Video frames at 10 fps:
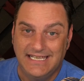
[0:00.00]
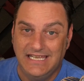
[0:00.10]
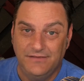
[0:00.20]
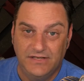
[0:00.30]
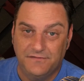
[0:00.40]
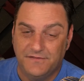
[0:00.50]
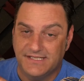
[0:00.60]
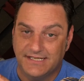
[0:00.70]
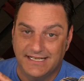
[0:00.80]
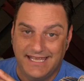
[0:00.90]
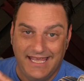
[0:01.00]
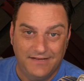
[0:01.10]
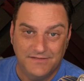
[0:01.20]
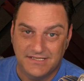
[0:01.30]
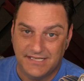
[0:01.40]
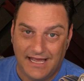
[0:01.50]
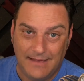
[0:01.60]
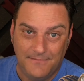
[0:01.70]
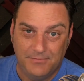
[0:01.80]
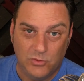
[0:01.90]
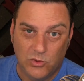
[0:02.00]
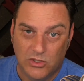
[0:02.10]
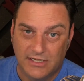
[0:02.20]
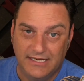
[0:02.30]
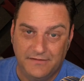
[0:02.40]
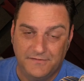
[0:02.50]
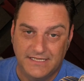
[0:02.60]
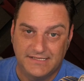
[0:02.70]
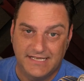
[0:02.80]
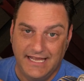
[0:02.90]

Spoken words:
even if it's in a canvas top or if it's